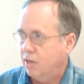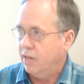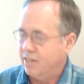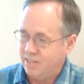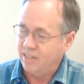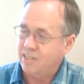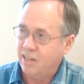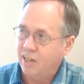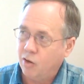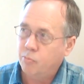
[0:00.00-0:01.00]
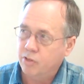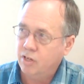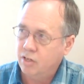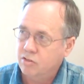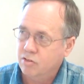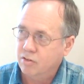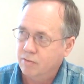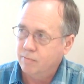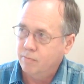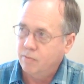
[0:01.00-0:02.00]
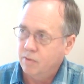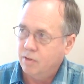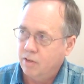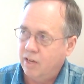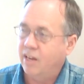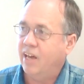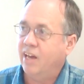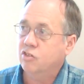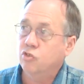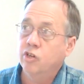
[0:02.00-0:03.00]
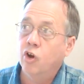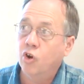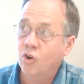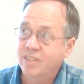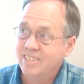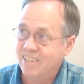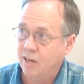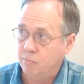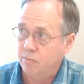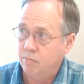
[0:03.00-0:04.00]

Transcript: Does that help the kids? It actually hurts them.